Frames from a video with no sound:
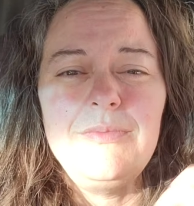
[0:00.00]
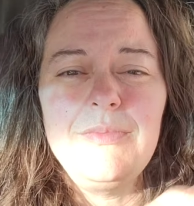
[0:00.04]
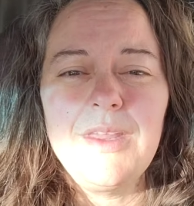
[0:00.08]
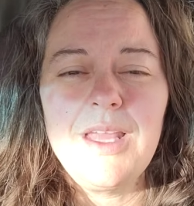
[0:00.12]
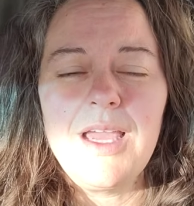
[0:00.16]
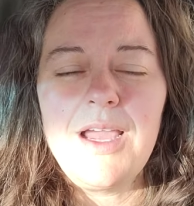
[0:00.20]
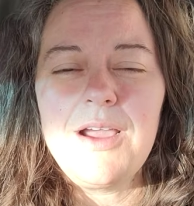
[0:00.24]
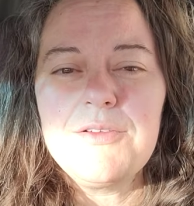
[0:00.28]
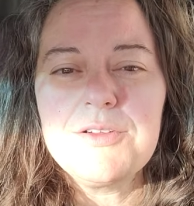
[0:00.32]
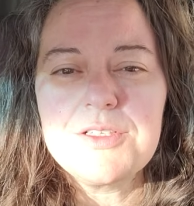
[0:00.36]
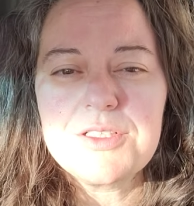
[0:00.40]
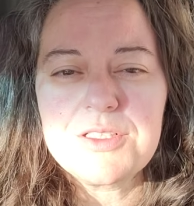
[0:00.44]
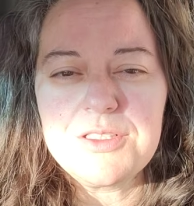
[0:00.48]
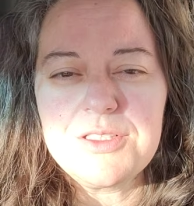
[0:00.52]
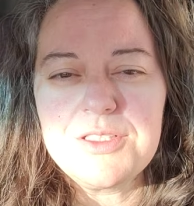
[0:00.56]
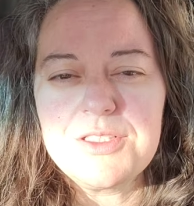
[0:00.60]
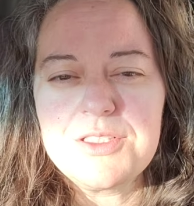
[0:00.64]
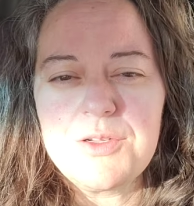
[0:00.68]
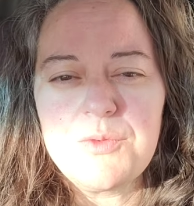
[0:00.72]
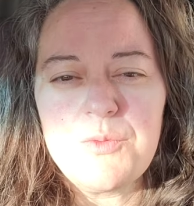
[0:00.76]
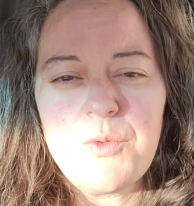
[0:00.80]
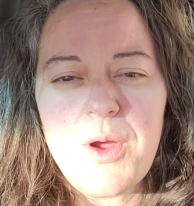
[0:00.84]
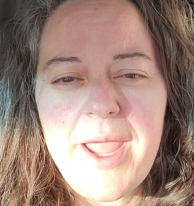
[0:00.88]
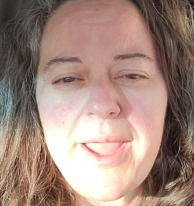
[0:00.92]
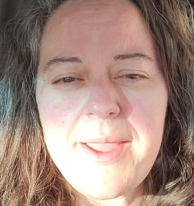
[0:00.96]
I was
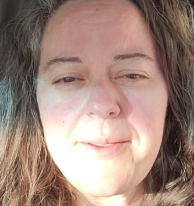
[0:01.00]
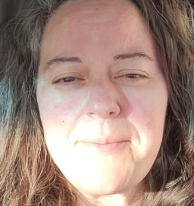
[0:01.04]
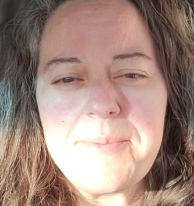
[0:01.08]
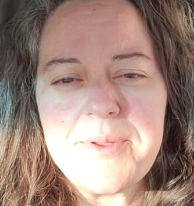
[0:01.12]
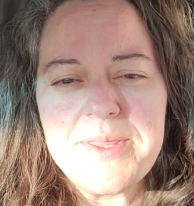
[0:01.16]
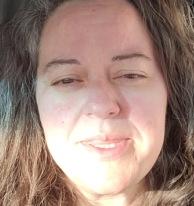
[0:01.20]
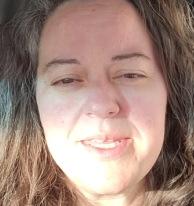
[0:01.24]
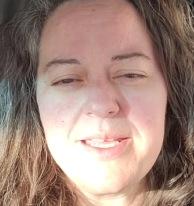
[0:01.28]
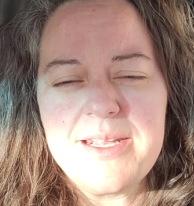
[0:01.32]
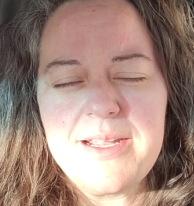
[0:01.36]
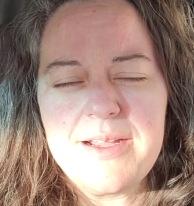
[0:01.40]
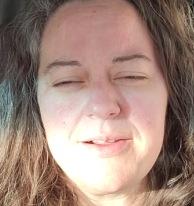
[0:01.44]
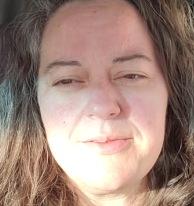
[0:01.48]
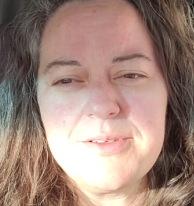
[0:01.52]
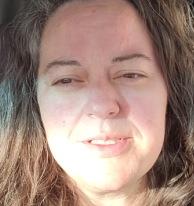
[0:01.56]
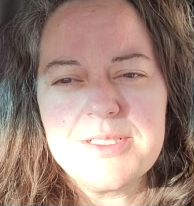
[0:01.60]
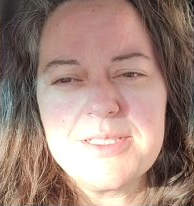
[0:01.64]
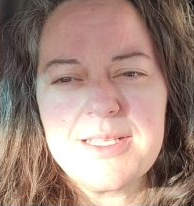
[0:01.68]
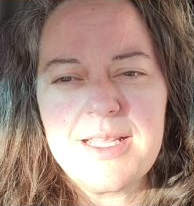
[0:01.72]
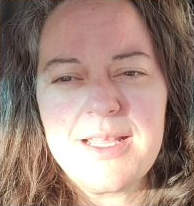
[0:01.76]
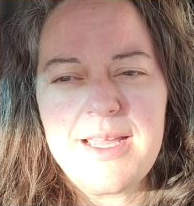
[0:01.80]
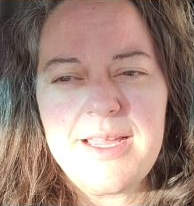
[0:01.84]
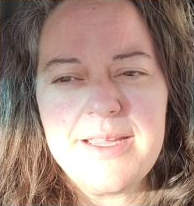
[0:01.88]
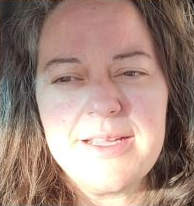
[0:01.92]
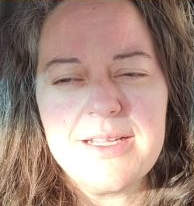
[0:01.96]
losing weight, but then I
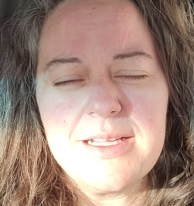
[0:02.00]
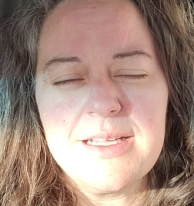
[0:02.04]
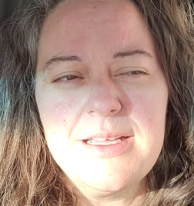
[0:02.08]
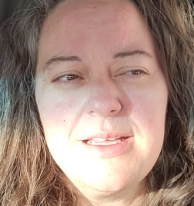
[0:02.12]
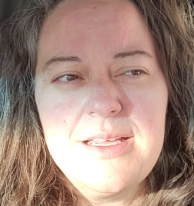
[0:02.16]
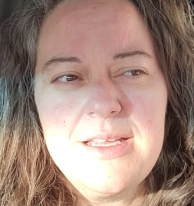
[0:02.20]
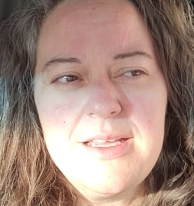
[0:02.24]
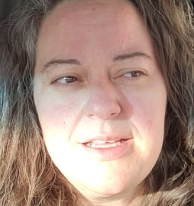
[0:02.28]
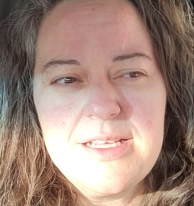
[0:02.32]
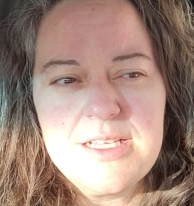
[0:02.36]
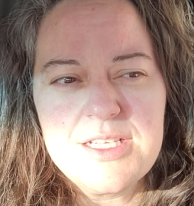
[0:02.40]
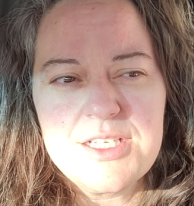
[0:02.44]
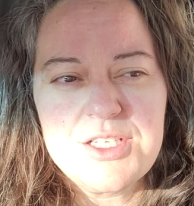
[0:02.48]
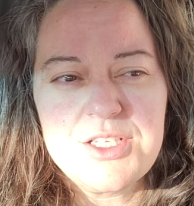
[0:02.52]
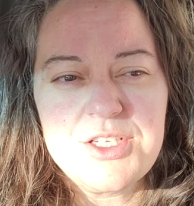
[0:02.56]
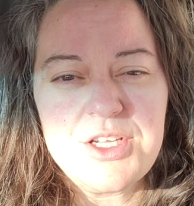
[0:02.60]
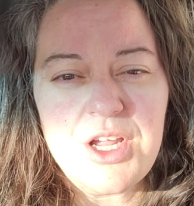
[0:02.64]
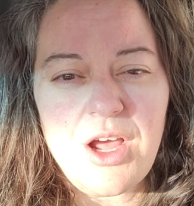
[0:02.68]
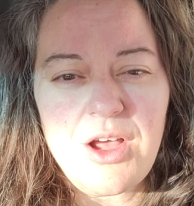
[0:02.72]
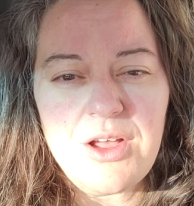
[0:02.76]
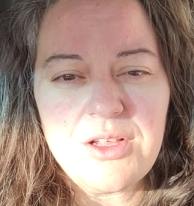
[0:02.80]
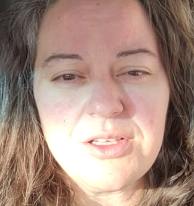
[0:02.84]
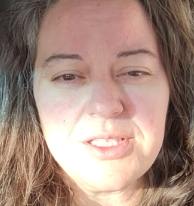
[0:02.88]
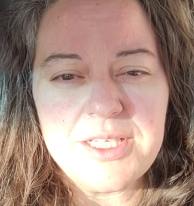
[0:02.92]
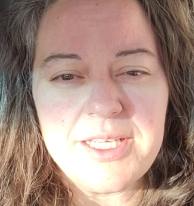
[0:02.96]
was like
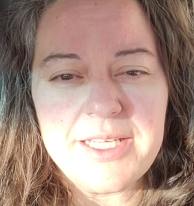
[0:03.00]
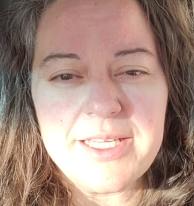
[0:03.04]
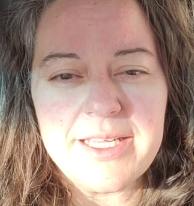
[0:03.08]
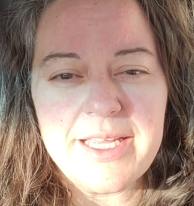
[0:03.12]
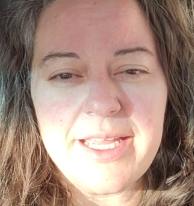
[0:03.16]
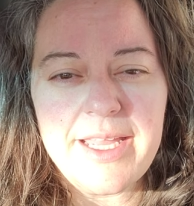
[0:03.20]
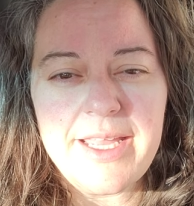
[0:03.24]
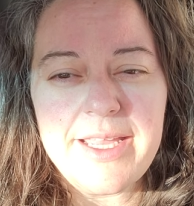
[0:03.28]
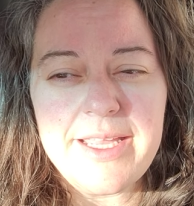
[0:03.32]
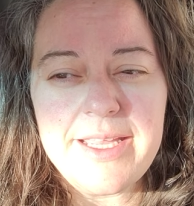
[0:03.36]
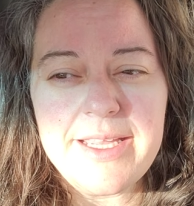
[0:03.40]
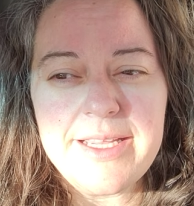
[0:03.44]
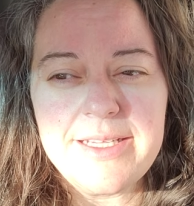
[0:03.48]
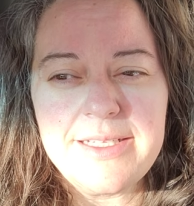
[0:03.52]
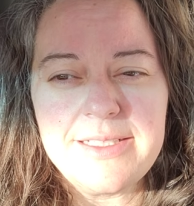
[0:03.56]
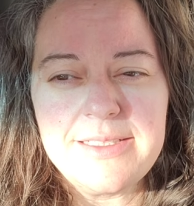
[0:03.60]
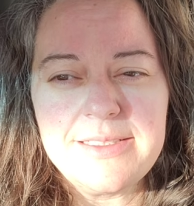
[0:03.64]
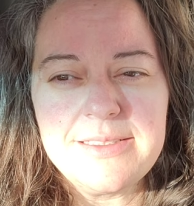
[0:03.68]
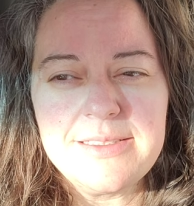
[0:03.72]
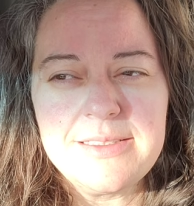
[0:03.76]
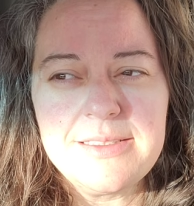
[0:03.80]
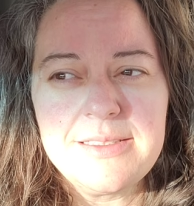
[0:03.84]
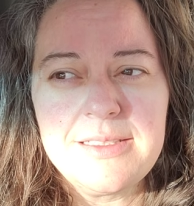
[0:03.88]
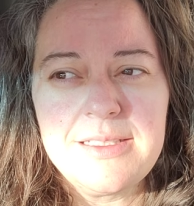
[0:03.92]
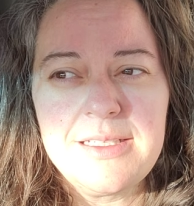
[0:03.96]
stalling,
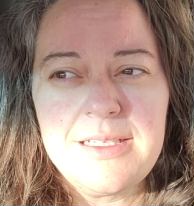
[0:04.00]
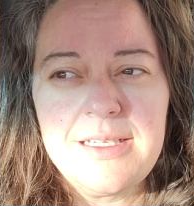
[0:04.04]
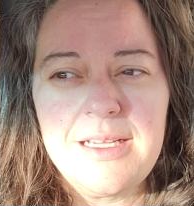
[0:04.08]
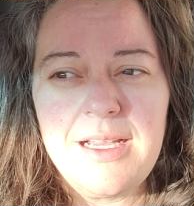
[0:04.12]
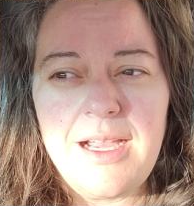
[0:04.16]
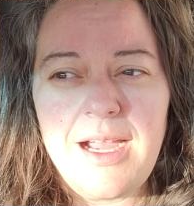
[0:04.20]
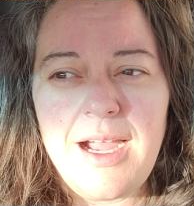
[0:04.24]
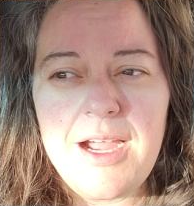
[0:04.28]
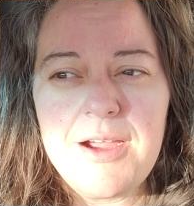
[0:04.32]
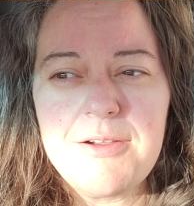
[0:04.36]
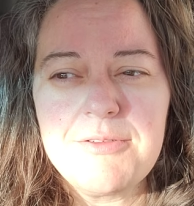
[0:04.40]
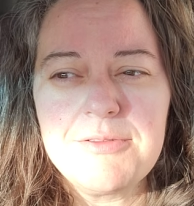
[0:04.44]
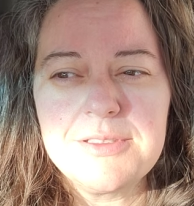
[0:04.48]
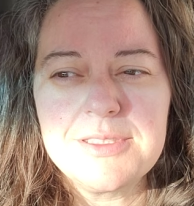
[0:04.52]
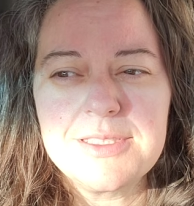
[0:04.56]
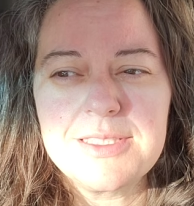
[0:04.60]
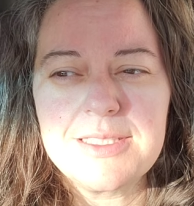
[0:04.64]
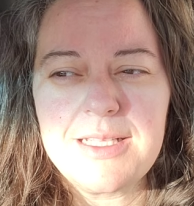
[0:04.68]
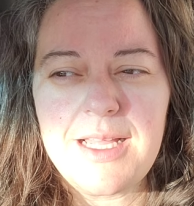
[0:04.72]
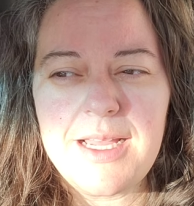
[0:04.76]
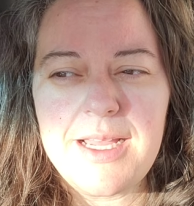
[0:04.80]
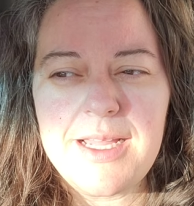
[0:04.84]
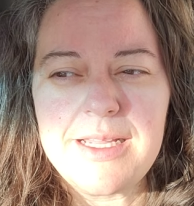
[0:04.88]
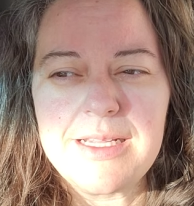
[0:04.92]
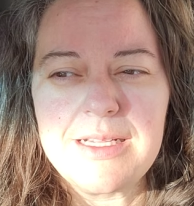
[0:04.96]
and I was
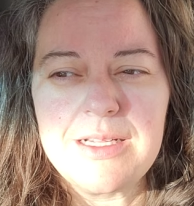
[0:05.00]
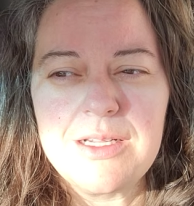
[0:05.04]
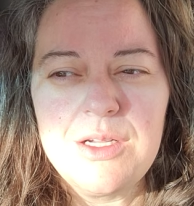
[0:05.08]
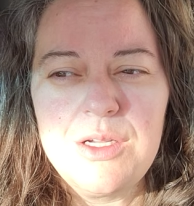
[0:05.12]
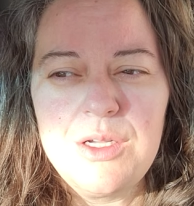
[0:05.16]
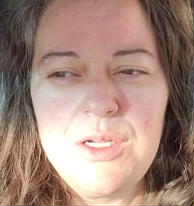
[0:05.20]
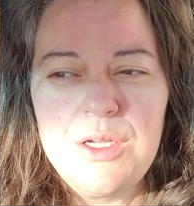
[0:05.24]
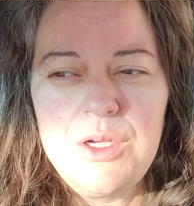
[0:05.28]
like,